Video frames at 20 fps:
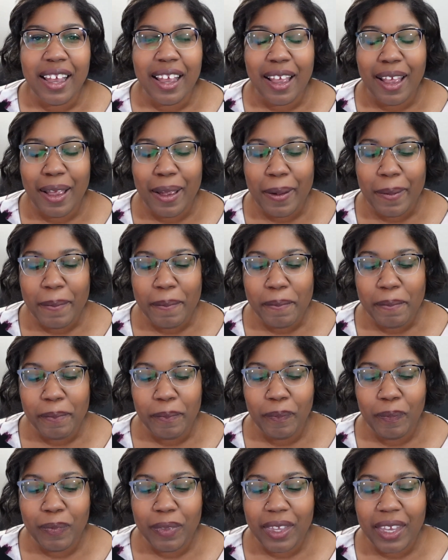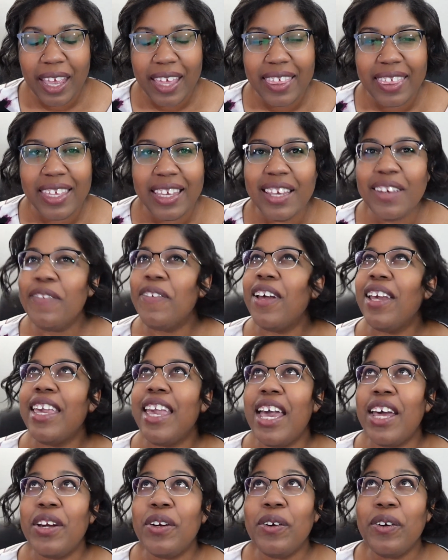I think if I
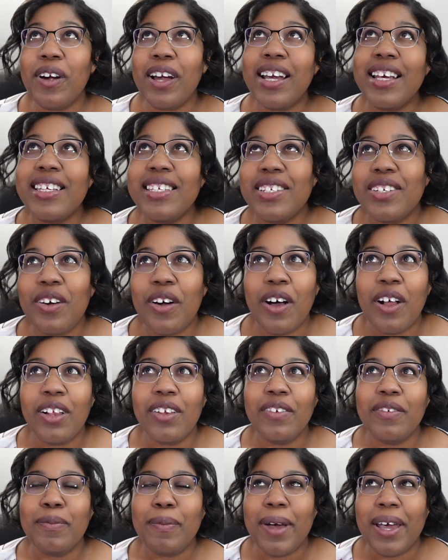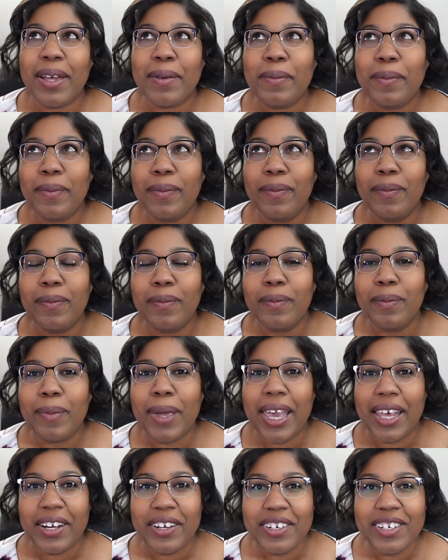categorized all of my
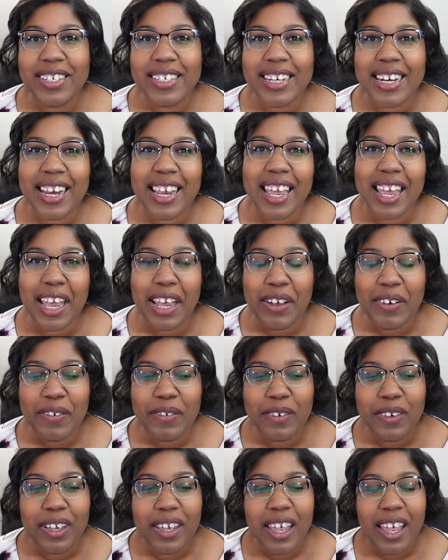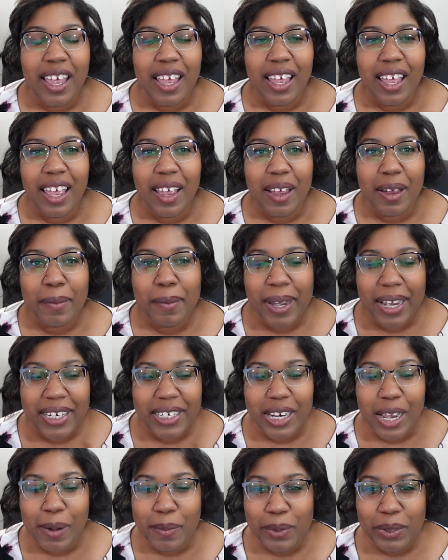patterns that I have, my
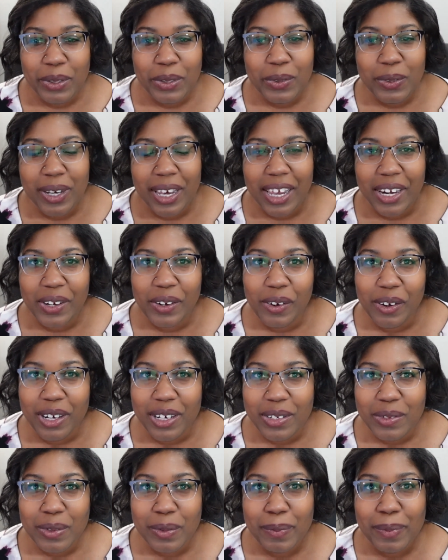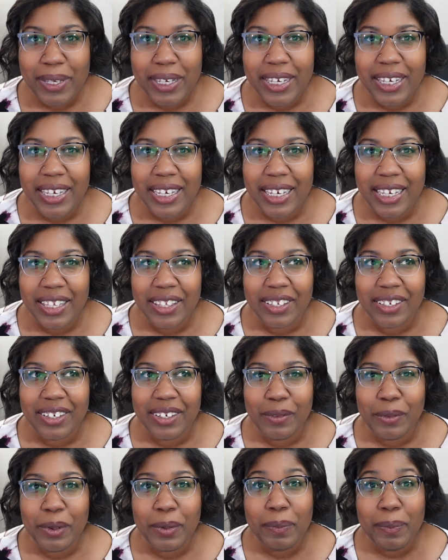top two categories will
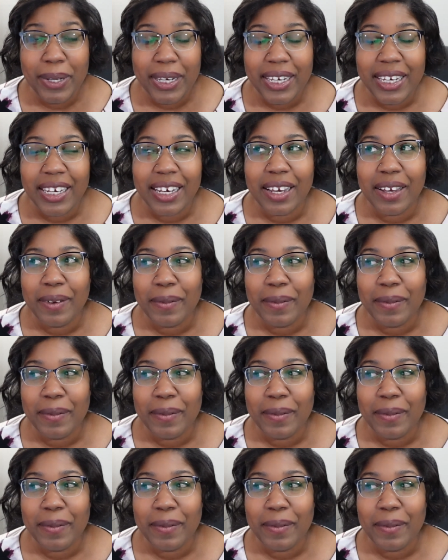be